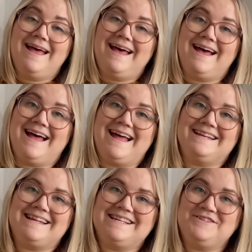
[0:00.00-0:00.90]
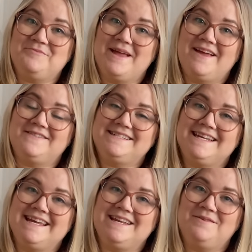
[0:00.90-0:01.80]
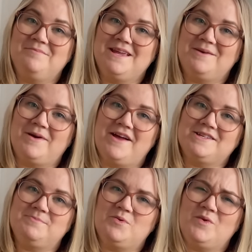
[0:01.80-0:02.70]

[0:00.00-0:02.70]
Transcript: And as you may have seen, me and my husband,